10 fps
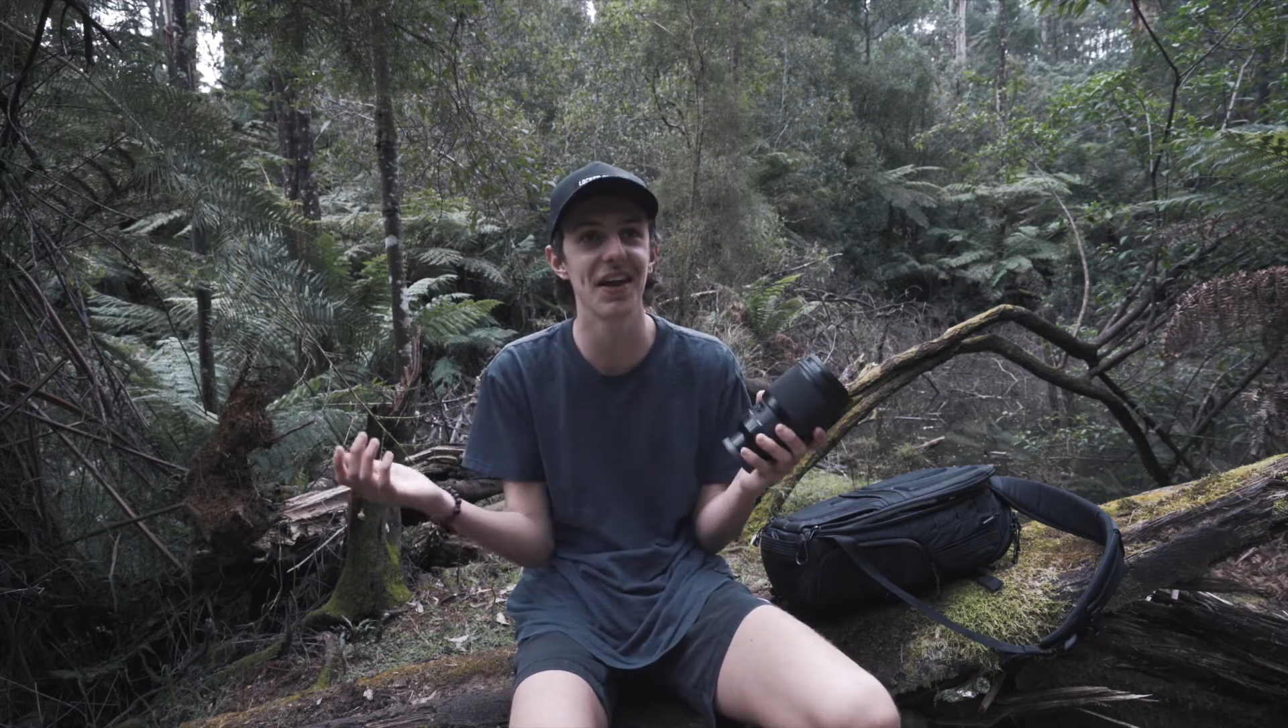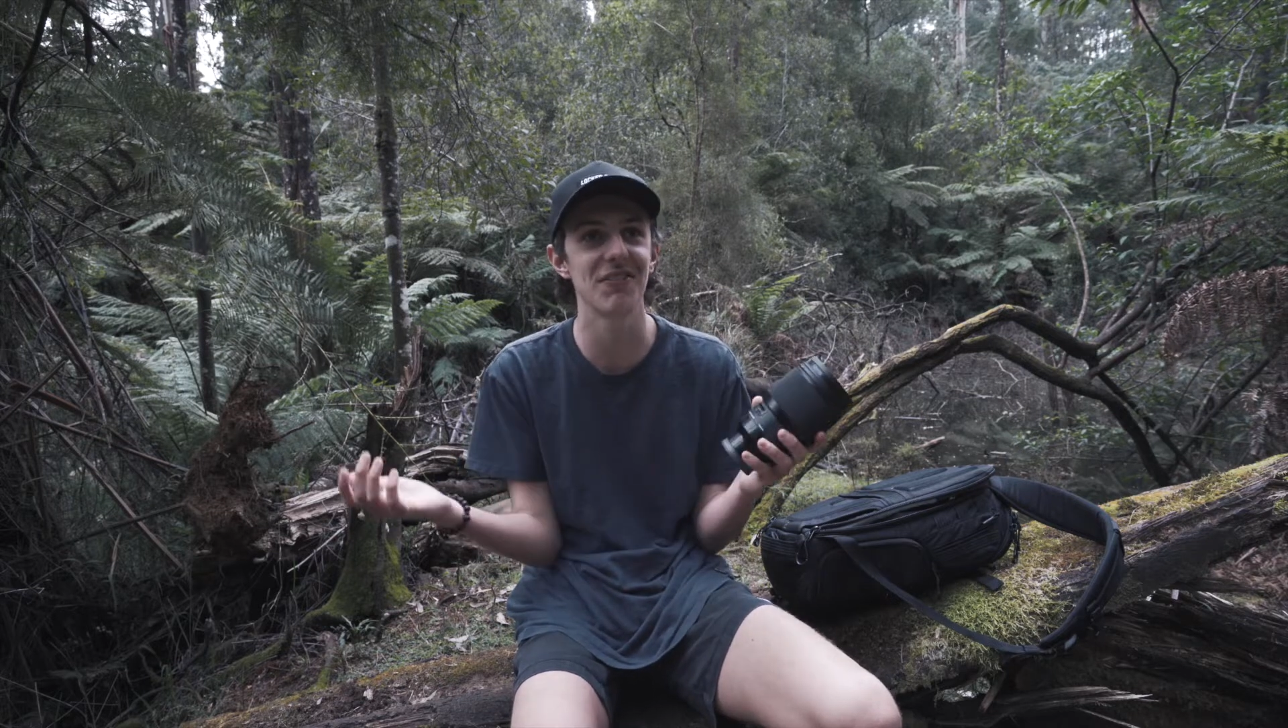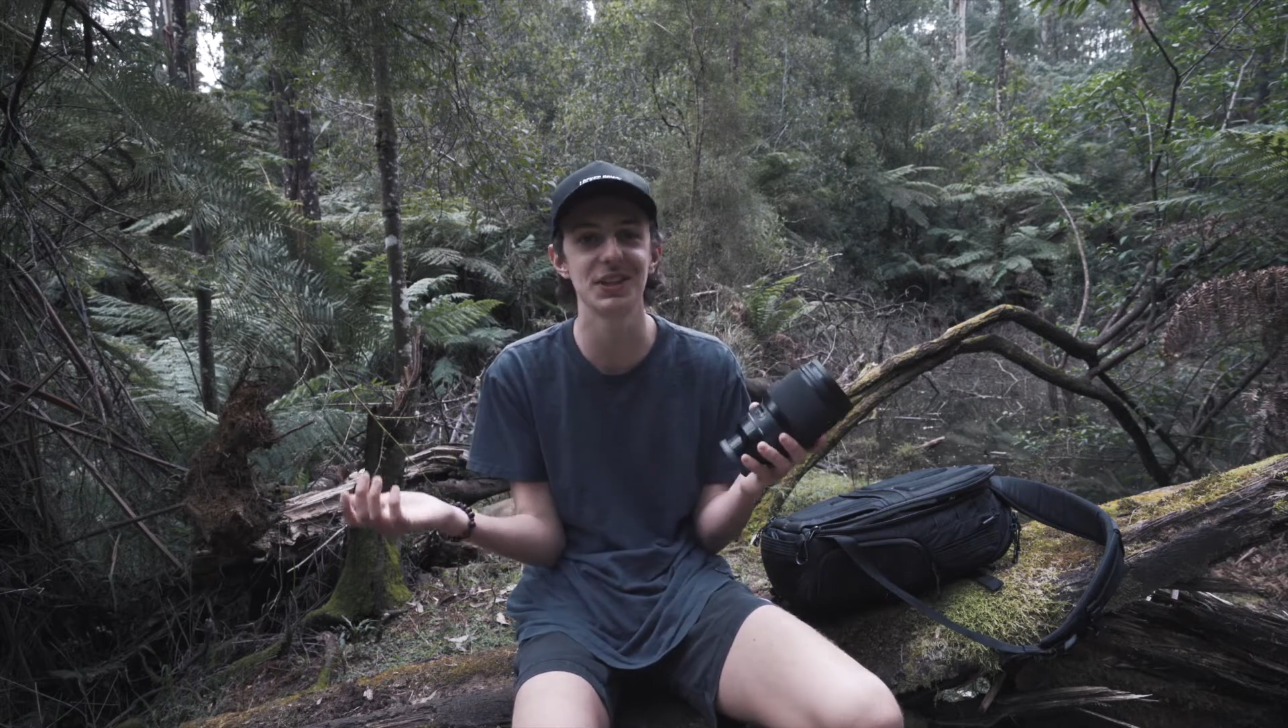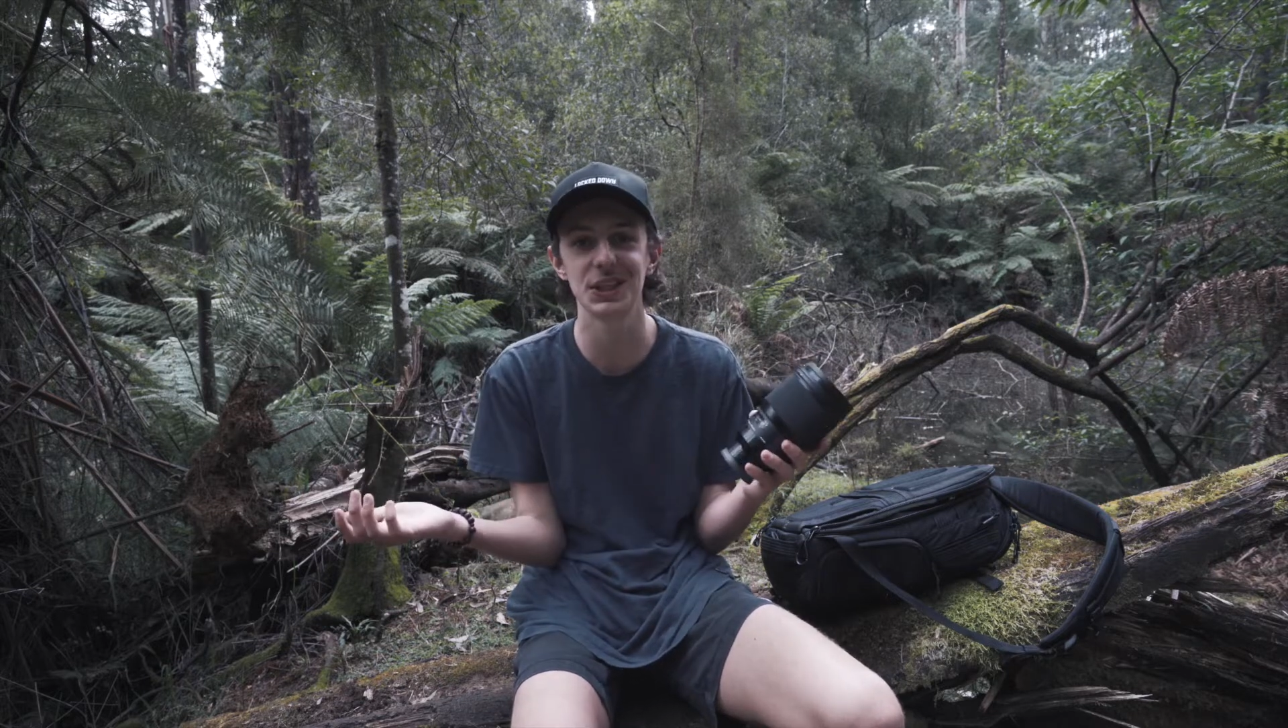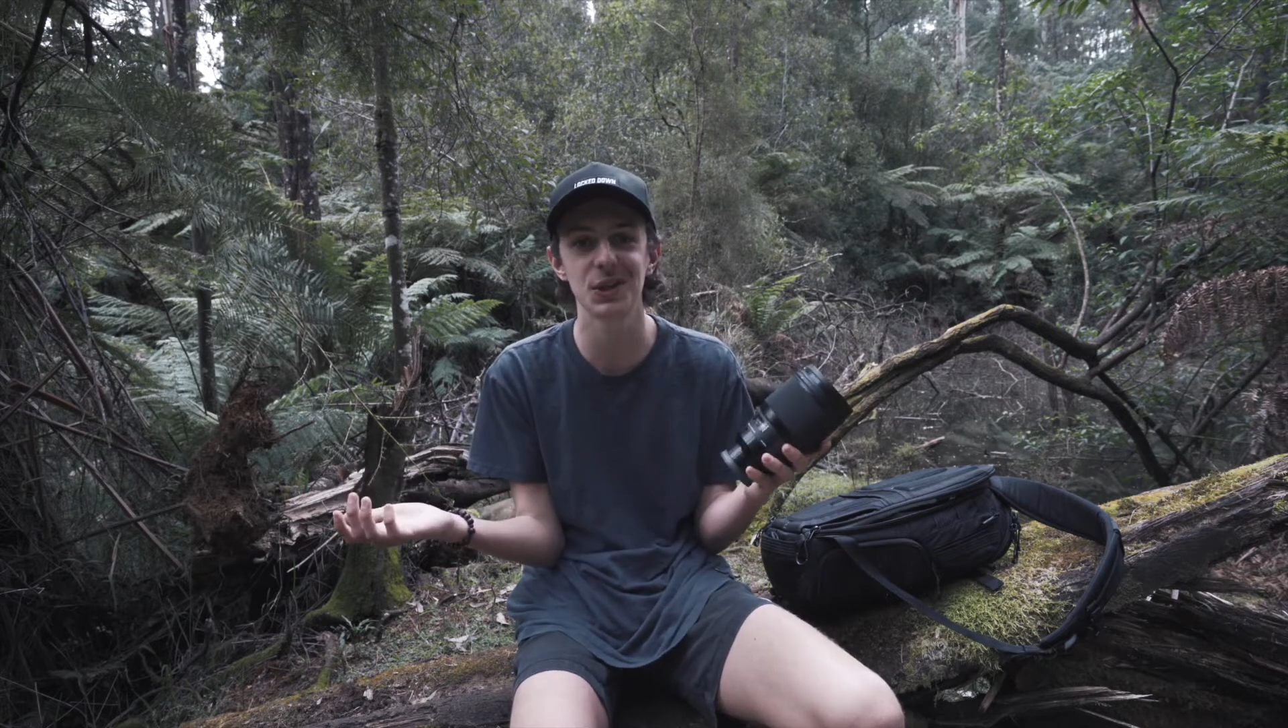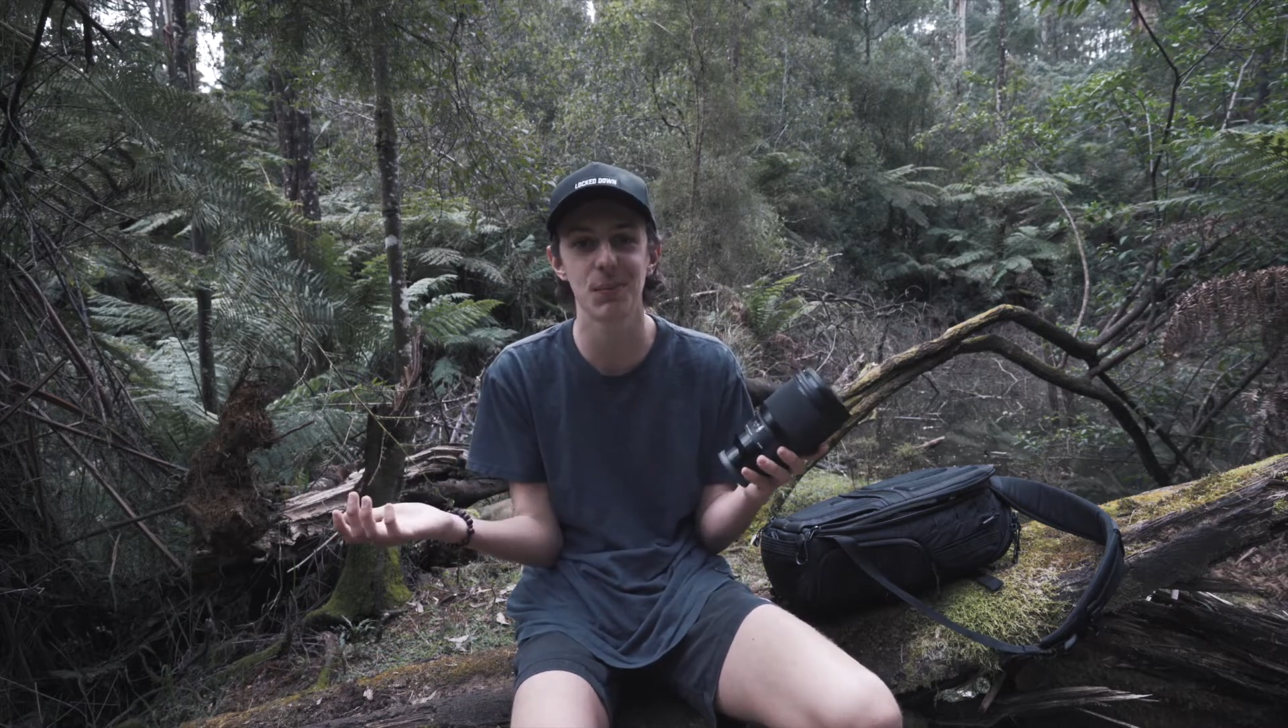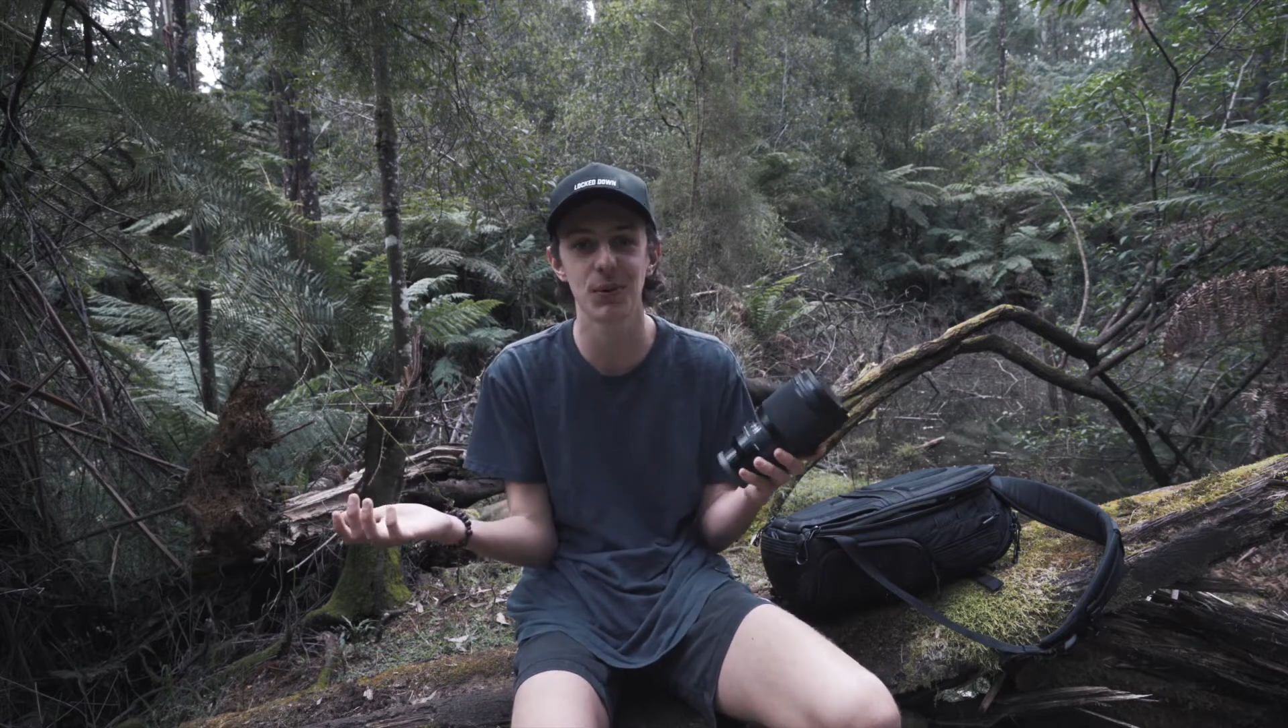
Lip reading: every single